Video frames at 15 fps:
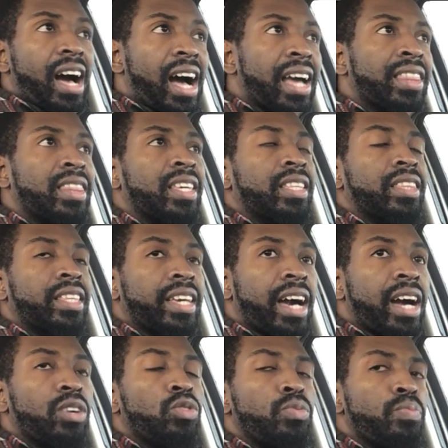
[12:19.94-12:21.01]
I think the
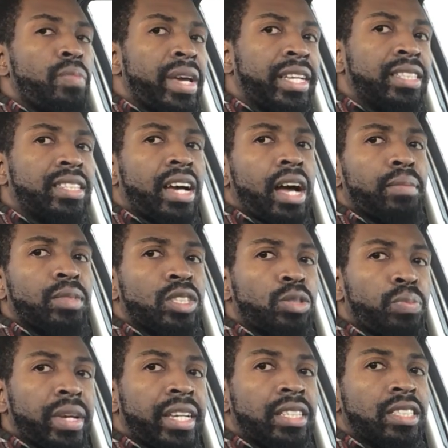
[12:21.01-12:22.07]
guy who made time and
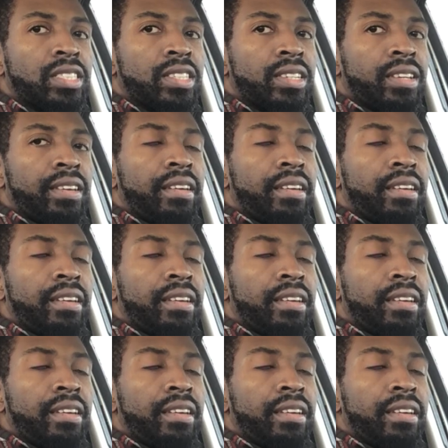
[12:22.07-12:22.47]
space